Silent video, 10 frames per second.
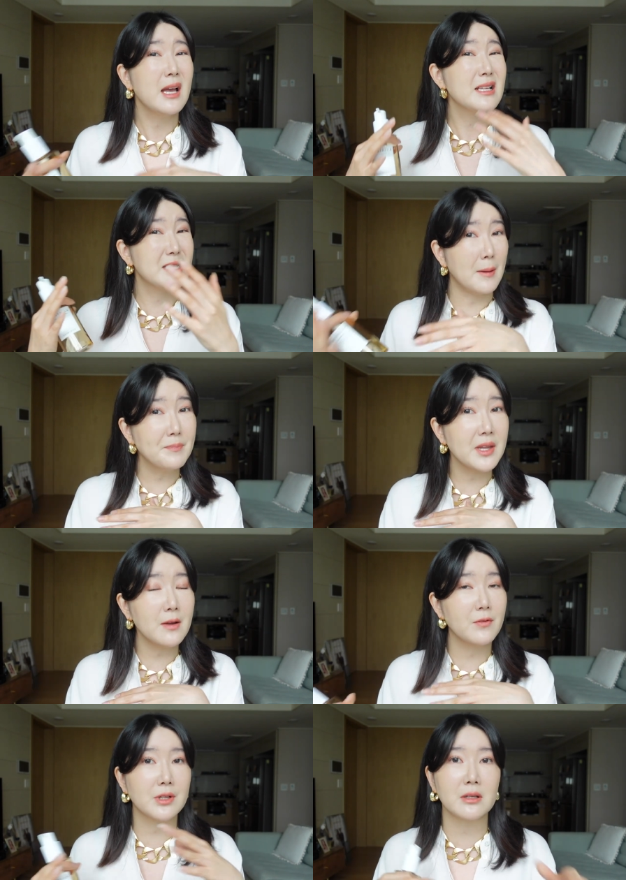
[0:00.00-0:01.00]

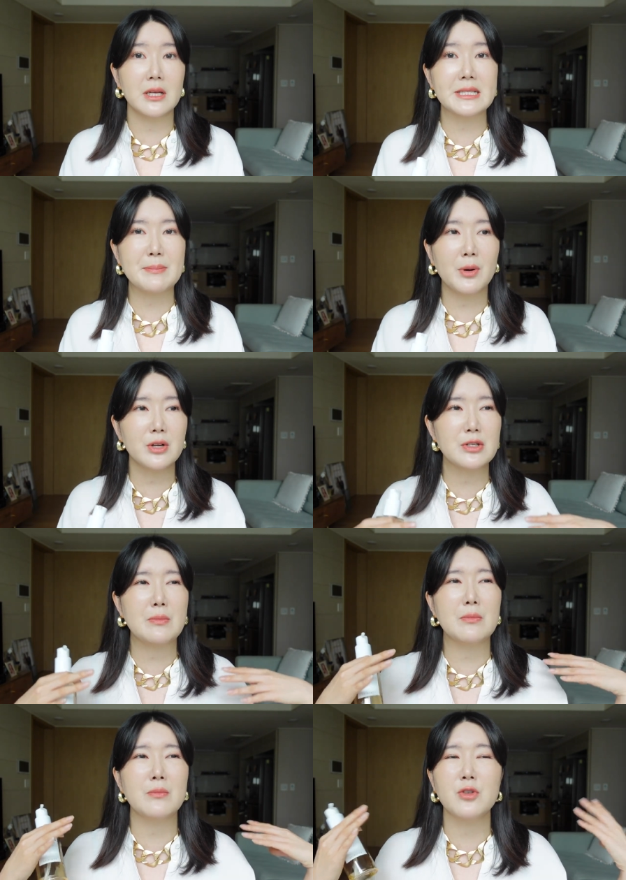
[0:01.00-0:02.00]
something for the cleansing part
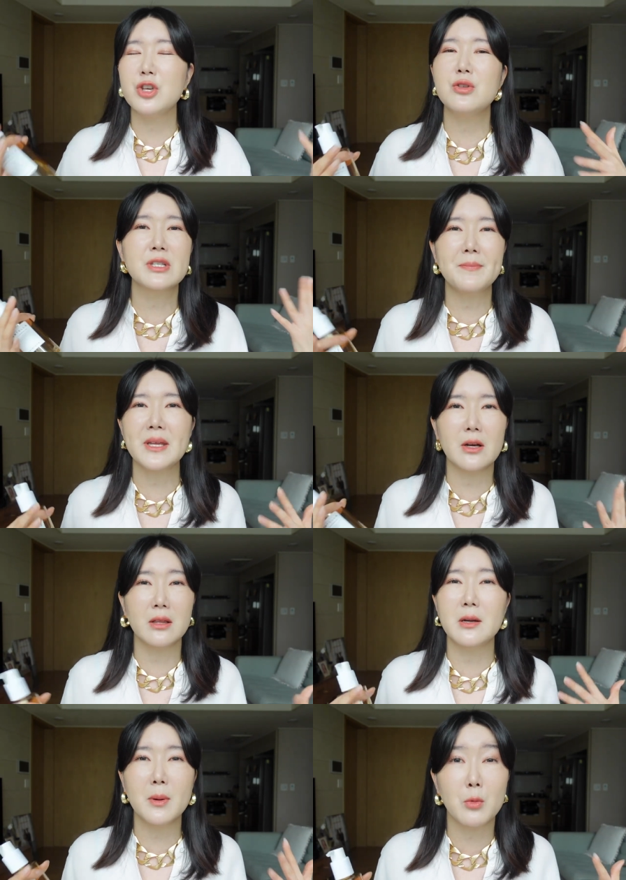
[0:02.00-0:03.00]
to use something a
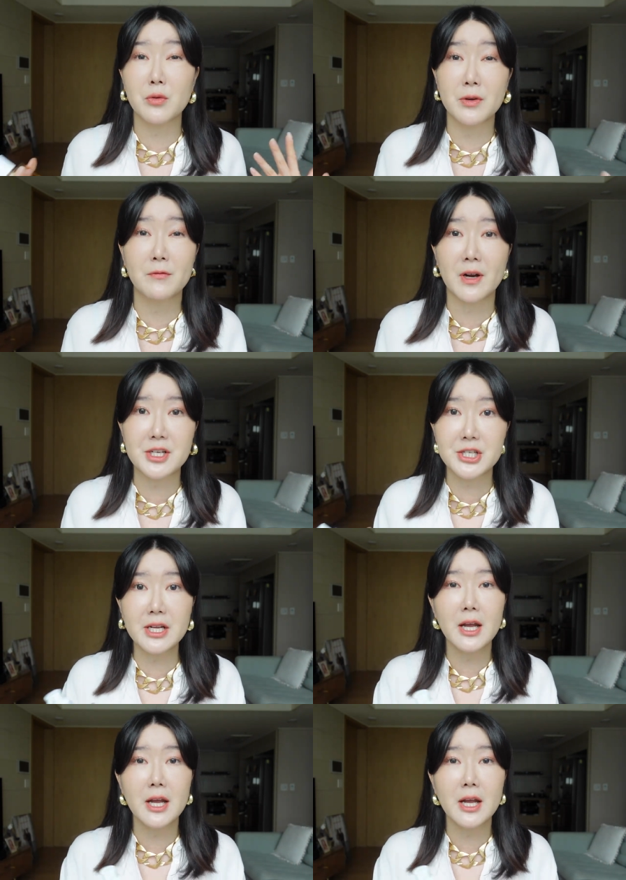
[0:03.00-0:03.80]
little bit more refreshing.